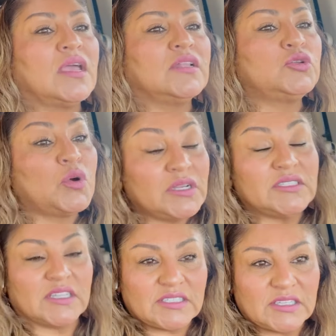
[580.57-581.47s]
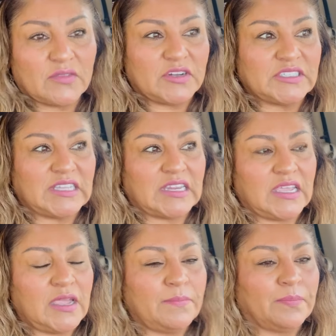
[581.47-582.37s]
towards Silver
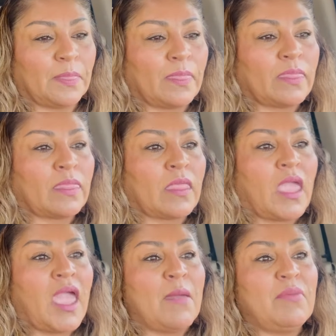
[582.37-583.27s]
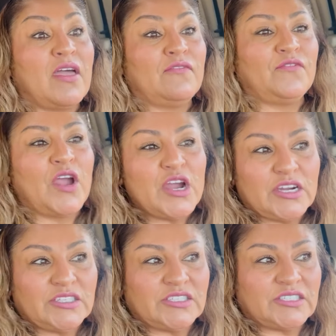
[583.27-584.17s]
City. But
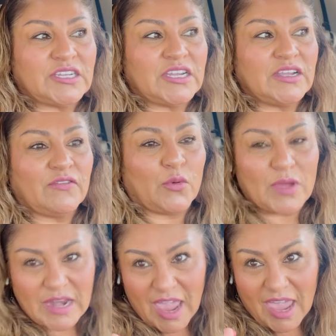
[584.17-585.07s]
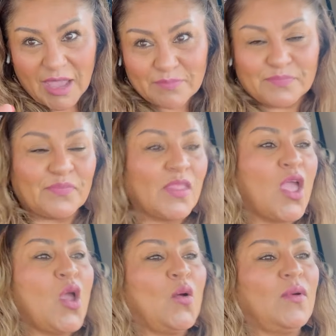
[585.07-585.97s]
first, for one night,
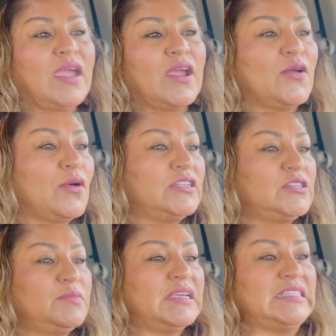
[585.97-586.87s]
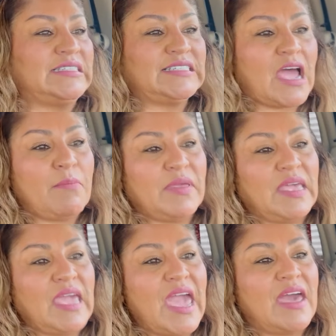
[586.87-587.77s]
we are going to be
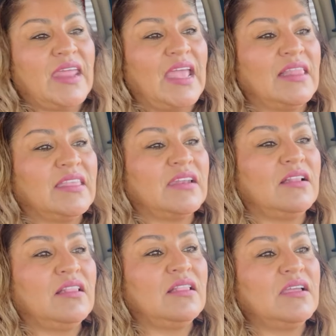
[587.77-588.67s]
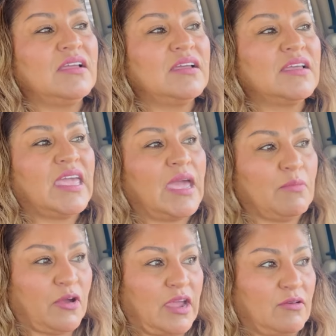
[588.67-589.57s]
stopping at a little
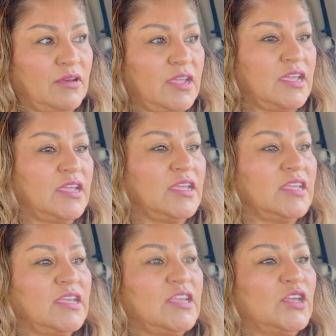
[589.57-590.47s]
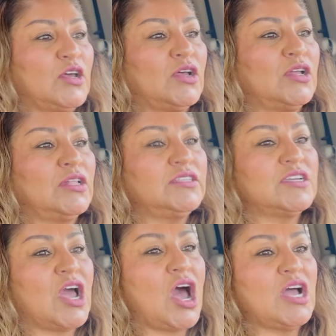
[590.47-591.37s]
campground called
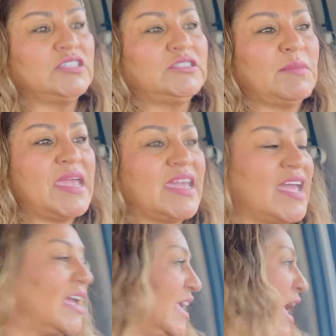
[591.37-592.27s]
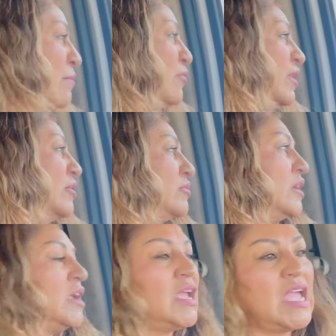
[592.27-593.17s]
Cosmic Campground.
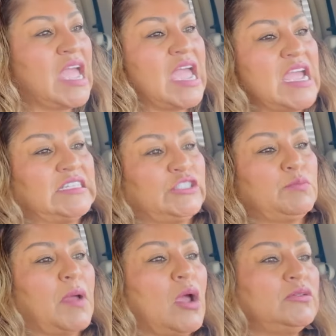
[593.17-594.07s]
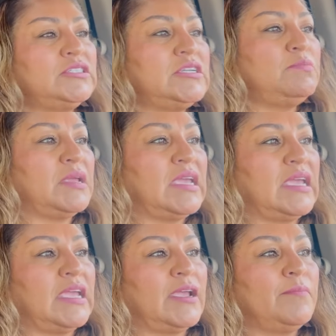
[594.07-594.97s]
It's supposed to
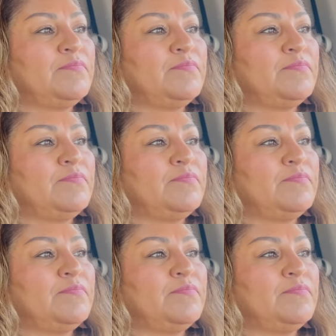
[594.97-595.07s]
be